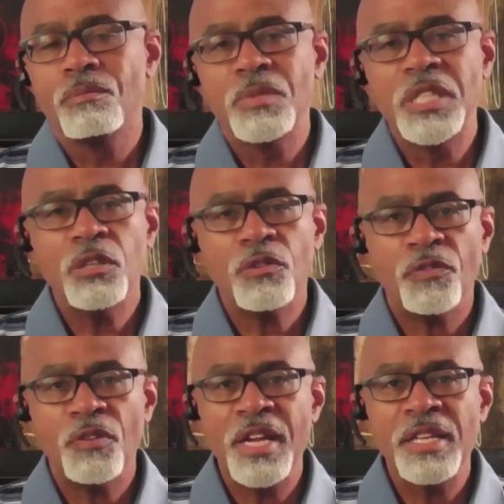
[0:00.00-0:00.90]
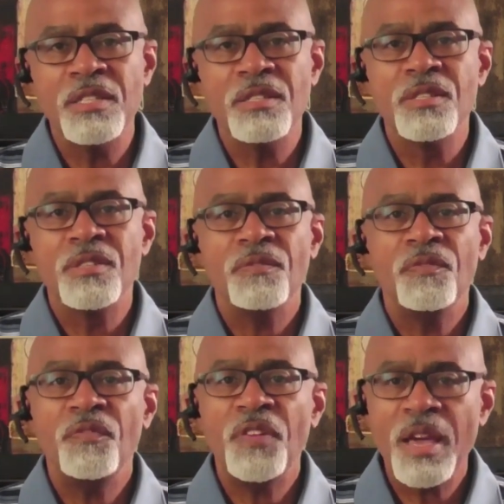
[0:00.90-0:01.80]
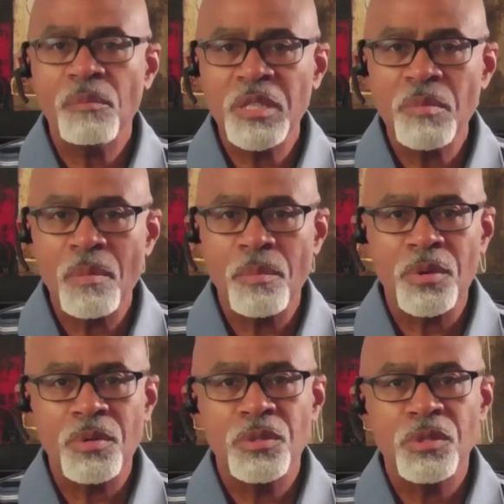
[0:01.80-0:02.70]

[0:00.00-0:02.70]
dear friends, family members.